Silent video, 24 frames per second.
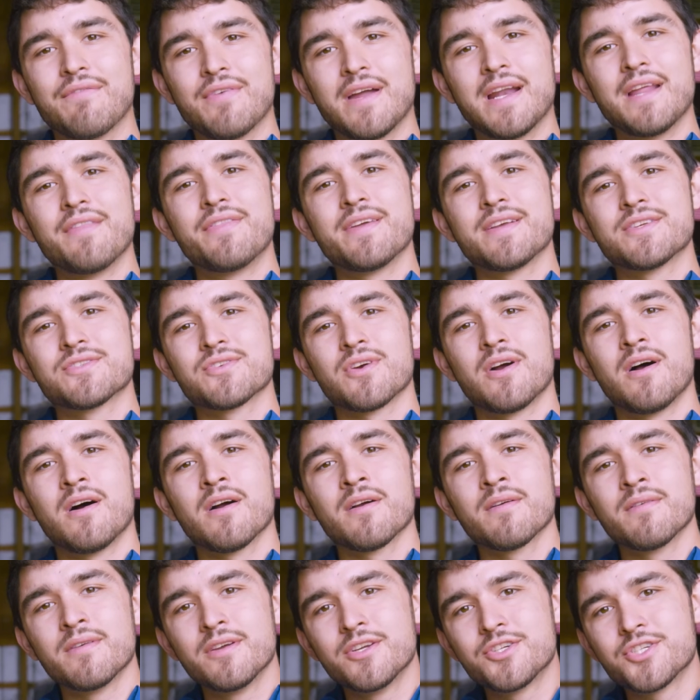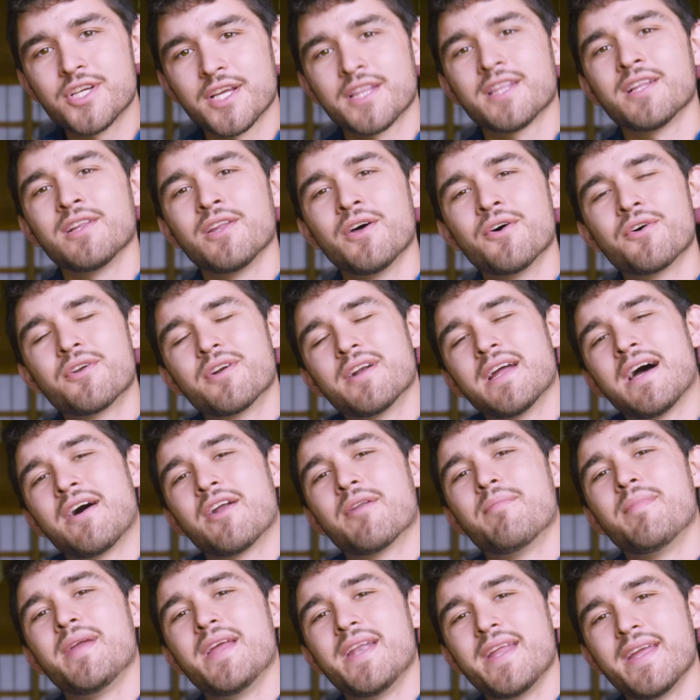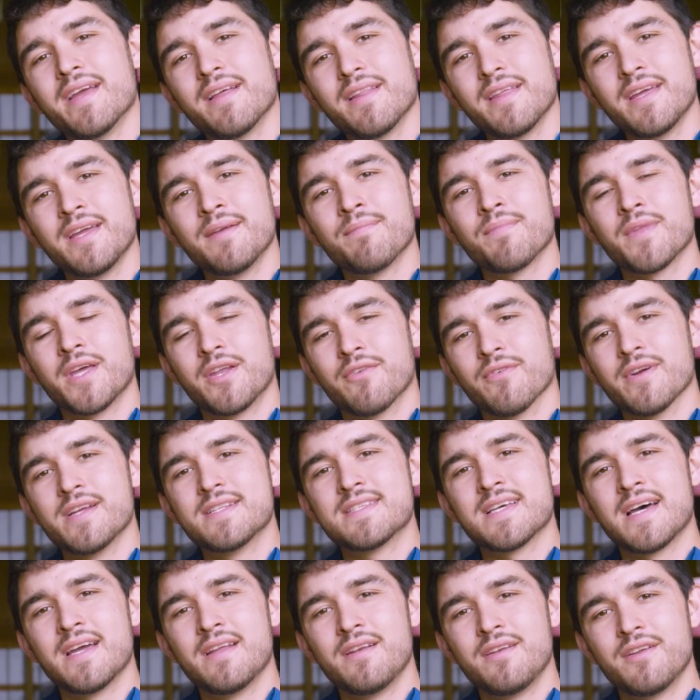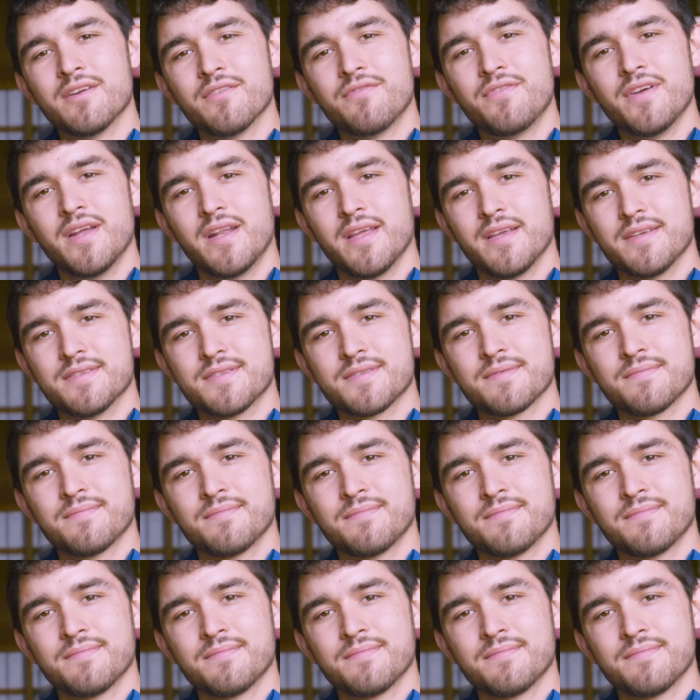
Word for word: If anything's wrong, shut the loader down immediately and retighten your fittings.